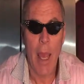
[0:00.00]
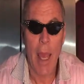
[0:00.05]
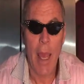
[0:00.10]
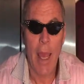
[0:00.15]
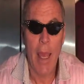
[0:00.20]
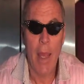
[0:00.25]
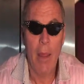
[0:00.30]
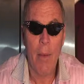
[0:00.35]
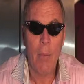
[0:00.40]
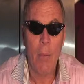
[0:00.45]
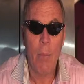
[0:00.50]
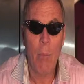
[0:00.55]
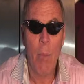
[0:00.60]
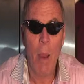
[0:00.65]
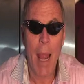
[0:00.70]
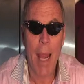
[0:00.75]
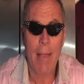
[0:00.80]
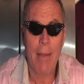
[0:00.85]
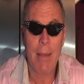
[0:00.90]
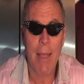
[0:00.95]
And
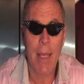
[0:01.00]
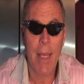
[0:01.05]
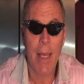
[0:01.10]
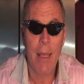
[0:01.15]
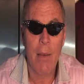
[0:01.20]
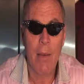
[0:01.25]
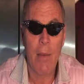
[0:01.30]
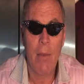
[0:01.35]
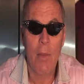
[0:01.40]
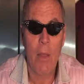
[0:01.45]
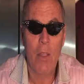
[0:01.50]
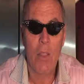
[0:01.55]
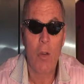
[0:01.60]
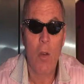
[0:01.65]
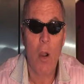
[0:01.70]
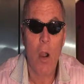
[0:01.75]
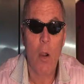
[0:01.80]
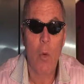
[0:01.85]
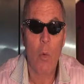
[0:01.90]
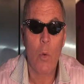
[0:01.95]
back then, this
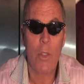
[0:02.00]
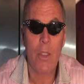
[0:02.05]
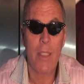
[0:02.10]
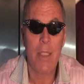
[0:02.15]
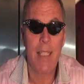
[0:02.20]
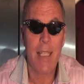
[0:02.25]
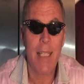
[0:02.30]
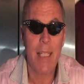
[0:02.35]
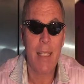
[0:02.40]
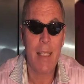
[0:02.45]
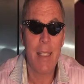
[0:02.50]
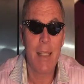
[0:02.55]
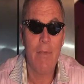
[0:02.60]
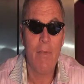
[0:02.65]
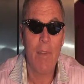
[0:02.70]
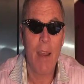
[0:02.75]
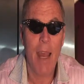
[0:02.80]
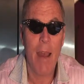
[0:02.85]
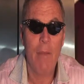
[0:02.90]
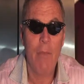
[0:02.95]
car was
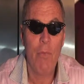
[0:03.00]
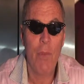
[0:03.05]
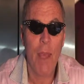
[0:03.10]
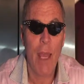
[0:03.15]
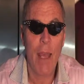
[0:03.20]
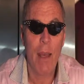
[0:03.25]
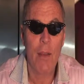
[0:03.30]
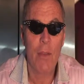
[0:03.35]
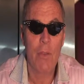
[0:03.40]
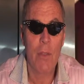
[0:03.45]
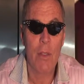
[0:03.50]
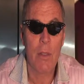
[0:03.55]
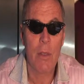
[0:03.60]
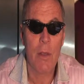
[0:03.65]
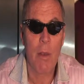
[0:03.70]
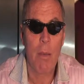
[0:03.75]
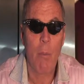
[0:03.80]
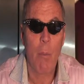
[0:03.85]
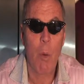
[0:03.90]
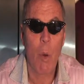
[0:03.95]
$65,000